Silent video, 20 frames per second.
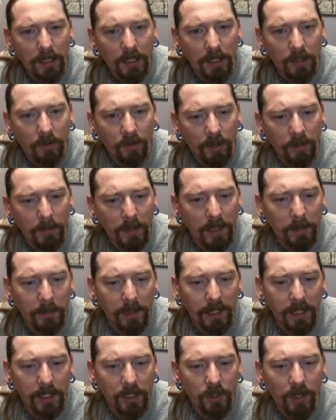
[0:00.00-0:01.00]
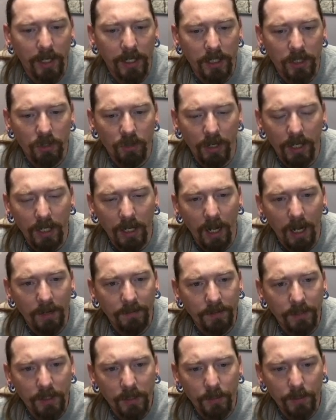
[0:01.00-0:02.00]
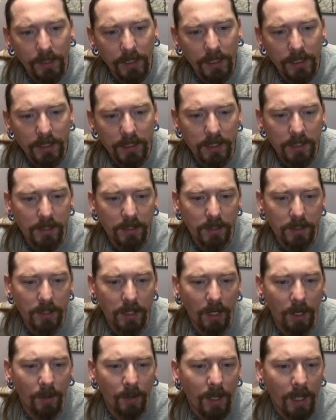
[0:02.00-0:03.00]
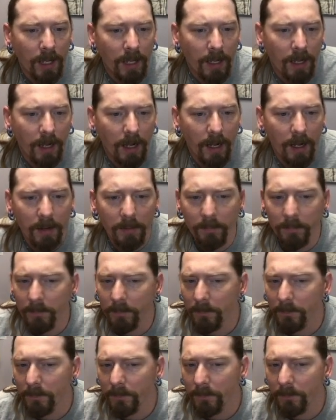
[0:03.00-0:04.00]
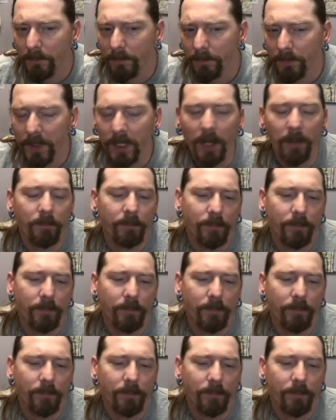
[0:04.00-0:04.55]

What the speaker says: or maybe I try and trade off the queens. So, yep,